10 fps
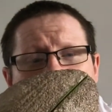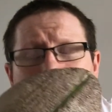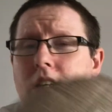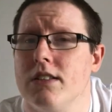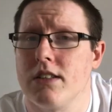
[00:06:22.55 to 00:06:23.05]
the
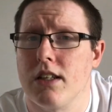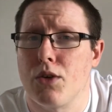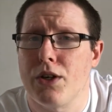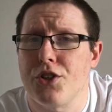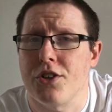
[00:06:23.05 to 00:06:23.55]
answer to the
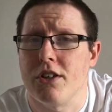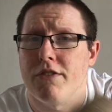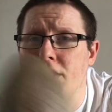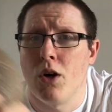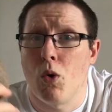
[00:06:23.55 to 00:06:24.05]
question
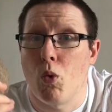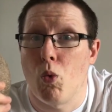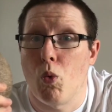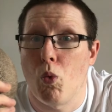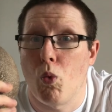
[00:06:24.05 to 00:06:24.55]
of
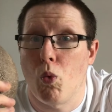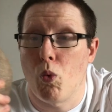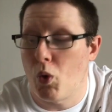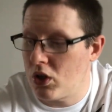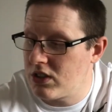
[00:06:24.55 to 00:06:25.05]

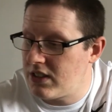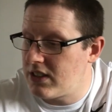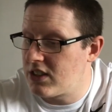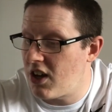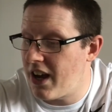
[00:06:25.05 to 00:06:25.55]
what's
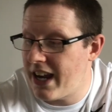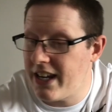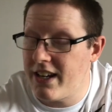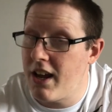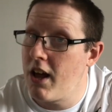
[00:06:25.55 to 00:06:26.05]

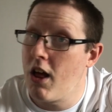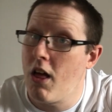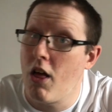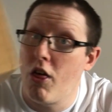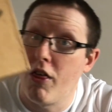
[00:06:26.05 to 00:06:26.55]
inside
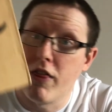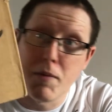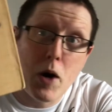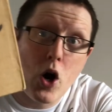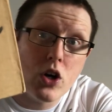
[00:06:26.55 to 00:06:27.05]
the
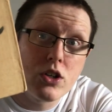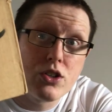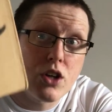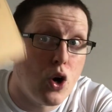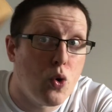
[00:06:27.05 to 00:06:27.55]
box,
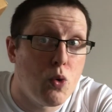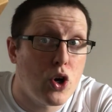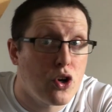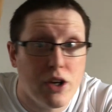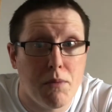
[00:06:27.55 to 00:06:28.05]
or what
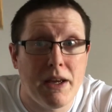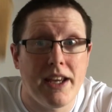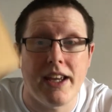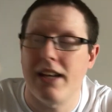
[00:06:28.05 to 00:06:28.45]
could it be.